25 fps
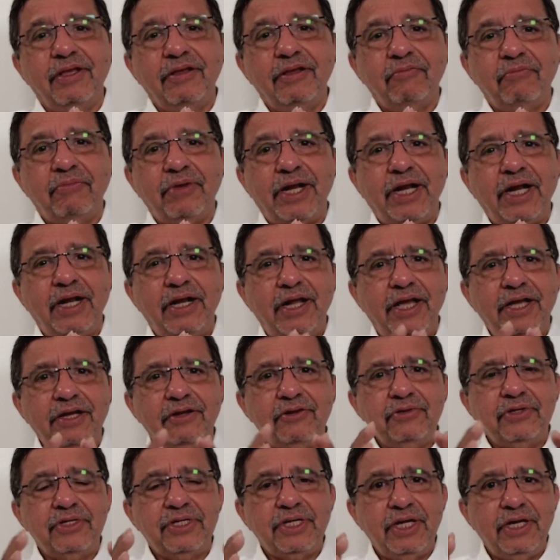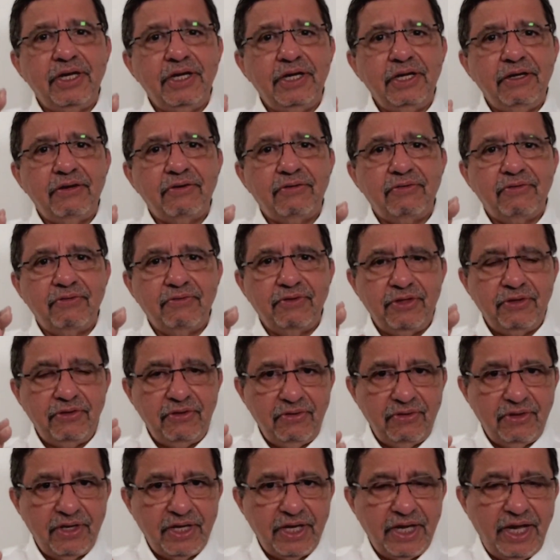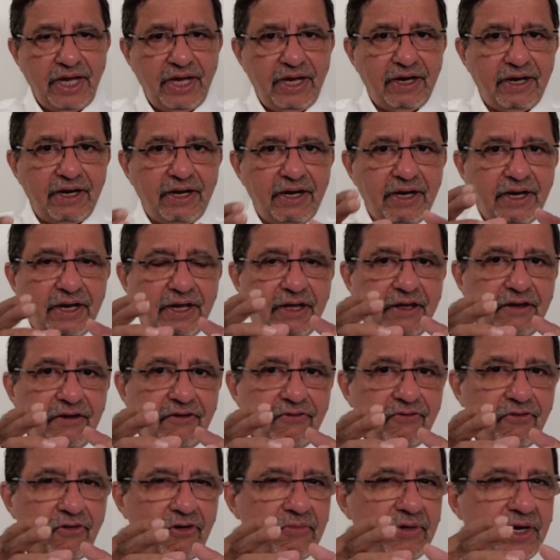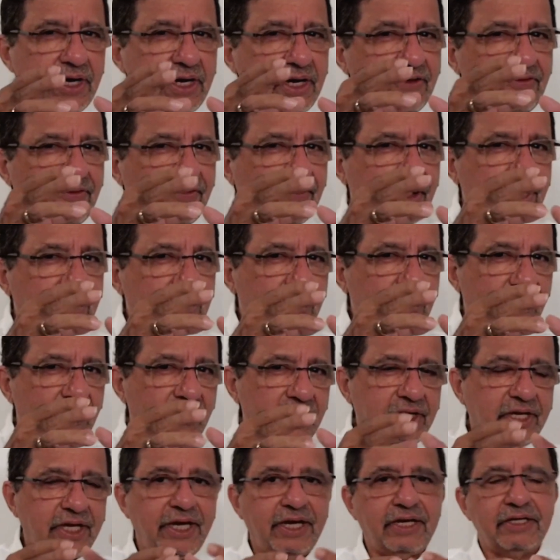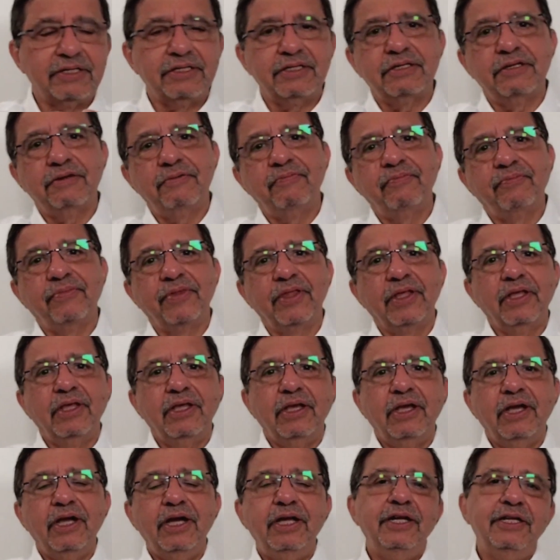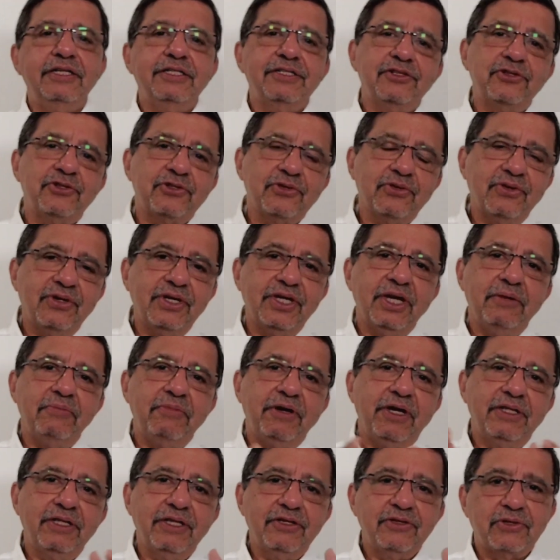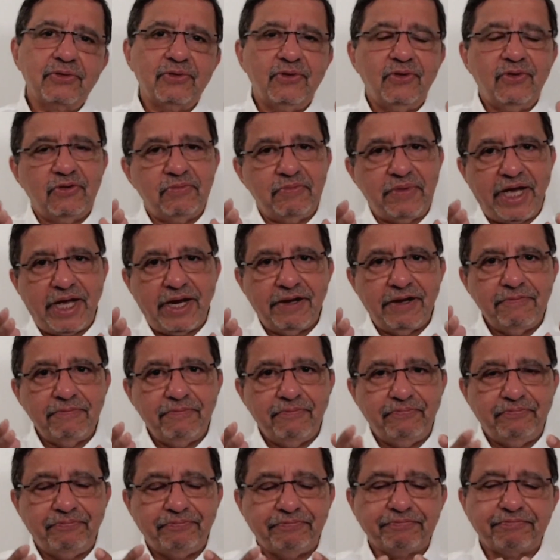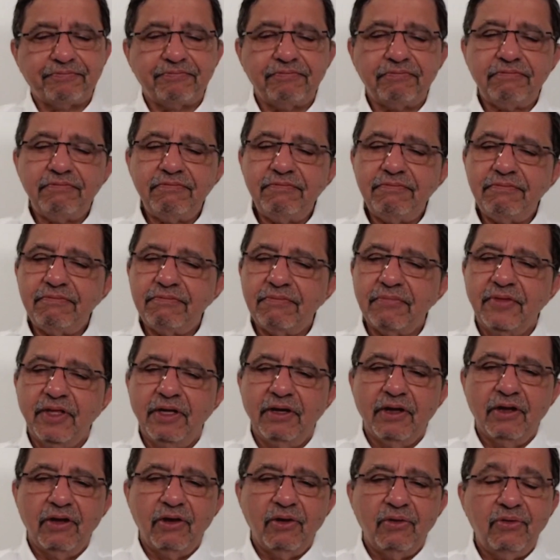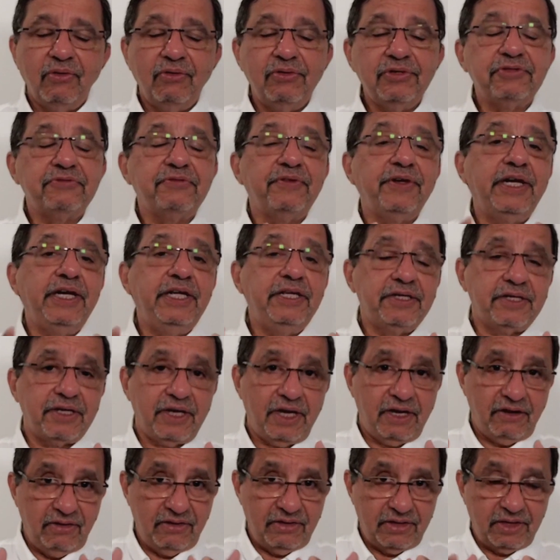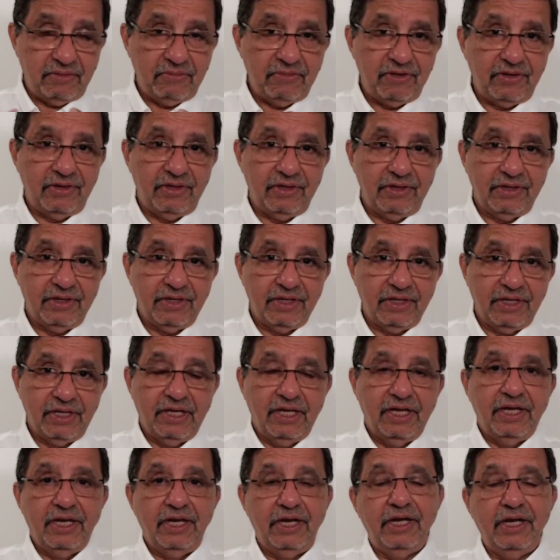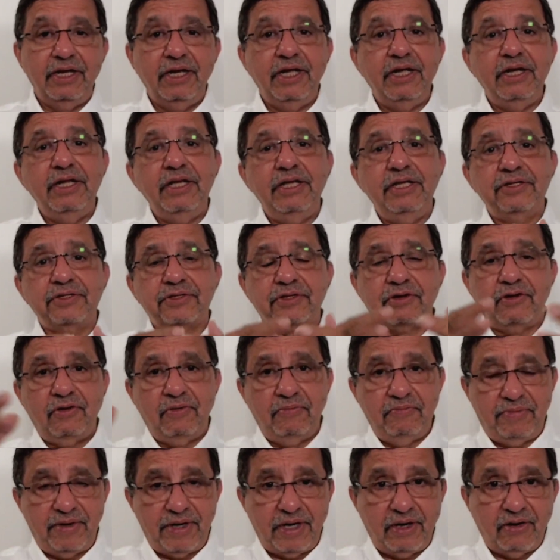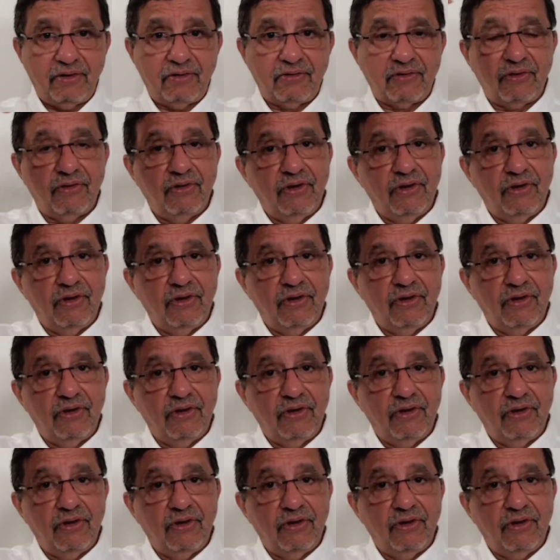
but I'd like to share it with you again from a different context. And it's a story about this old man who is very charitable. And in his compound,